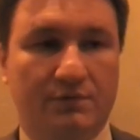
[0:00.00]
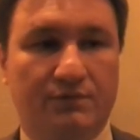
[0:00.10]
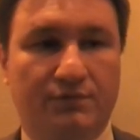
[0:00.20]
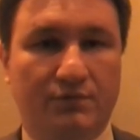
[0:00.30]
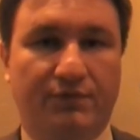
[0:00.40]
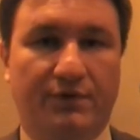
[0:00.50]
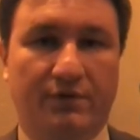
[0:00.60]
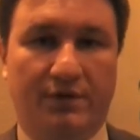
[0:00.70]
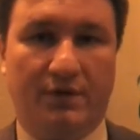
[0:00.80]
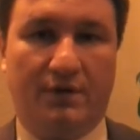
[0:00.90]
fulfill
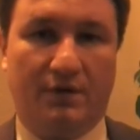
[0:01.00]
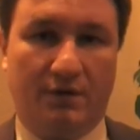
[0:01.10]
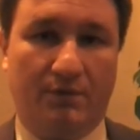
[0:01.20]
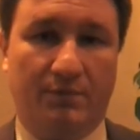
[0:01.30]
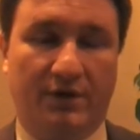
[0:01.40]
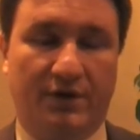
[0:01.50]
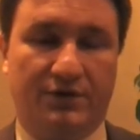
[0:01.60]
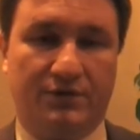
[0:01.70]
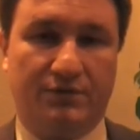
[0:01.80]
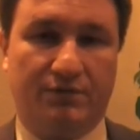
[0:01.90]
the
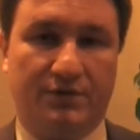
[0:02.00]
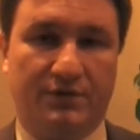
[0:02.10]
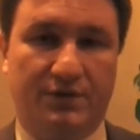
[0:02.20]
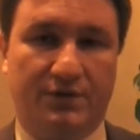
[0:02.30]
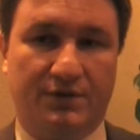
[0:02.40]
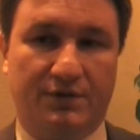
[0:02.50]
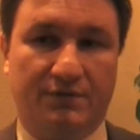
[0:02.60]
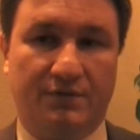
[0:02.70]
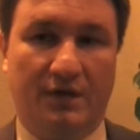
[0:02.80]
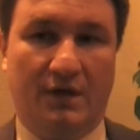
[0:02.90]
obligations of this initiative.